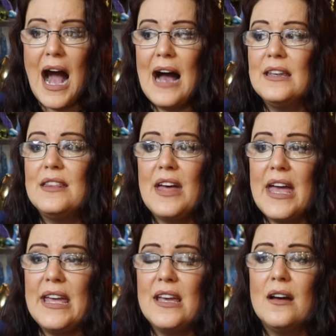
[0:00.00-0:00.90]
And
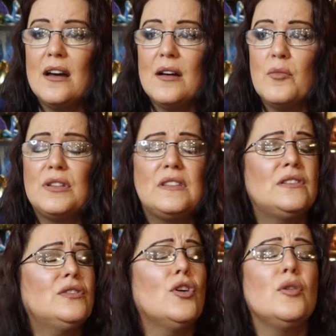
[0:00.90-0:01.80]
they were
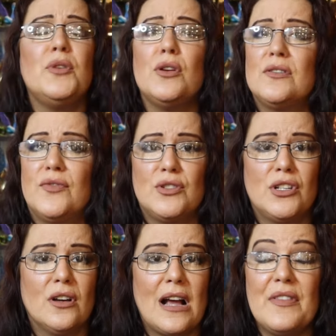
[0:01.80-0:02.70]
so beautiful
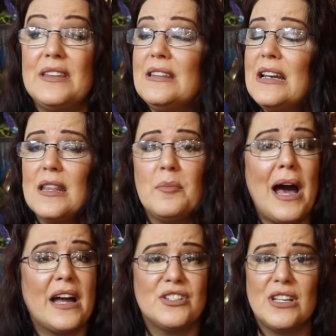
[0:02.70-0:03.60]
to look at. They're still in their
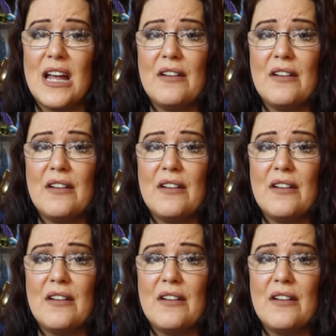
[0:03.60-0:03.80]
packaging and